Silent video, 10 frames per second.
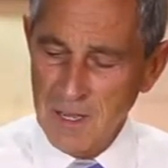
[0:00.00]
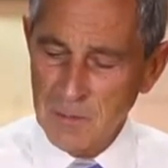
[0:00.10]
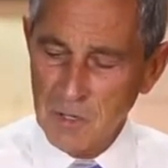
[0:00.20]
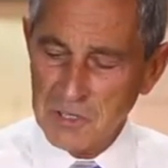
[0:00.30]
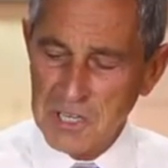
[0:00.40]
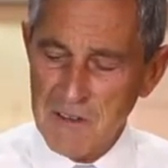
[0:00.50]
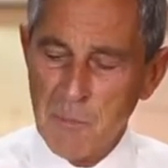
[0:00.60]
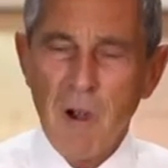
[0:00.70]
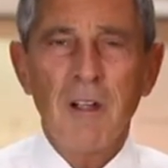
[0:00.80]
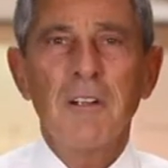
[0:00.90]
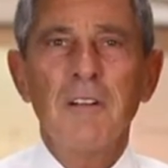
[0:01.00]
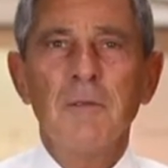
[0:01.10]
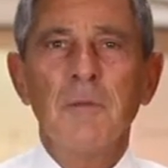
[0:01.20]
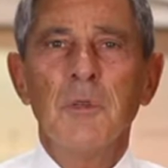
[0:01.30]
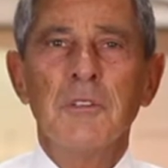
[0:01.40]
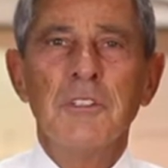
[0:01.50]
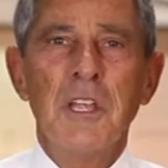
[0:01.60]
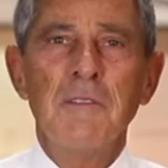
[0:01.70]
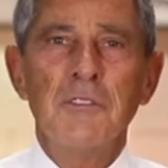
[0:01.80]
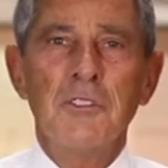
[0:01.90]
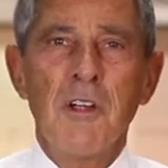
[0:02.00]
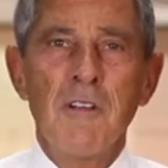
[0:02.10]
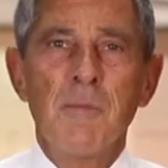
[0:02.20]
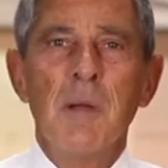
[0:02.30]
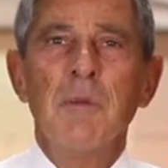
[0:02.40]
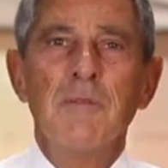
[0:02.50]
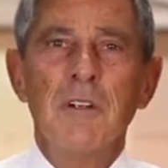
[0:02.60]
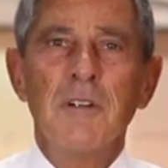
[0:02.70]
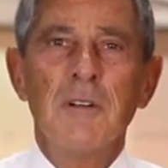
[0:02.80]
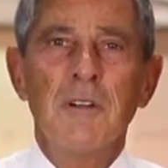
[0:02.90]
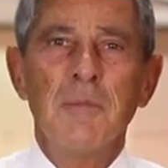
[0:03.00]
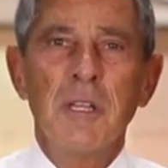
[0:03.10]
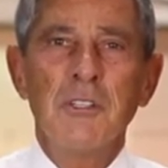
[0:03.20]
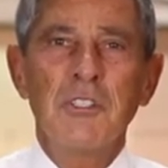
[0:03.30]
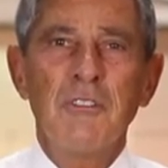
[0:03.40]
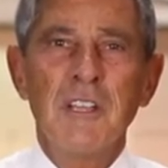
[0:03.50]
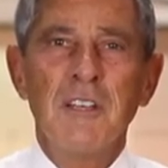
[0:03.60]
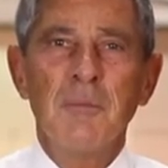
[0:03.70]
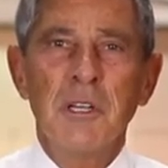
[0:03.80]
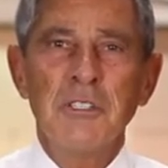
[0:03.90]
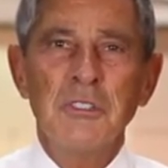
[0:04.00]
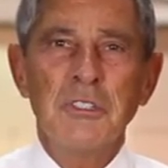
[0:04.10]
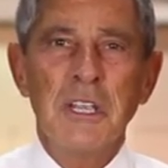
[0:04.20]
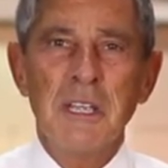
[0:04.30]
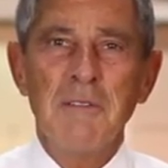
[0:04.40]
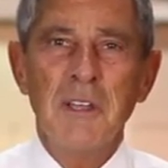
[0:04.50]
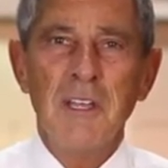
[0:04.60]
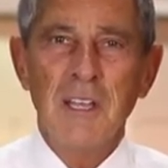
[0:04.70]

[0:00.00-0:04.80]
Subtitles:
Brother Steve Parker. Brother Steve's a charter member of our ministry. God bless you, Steve.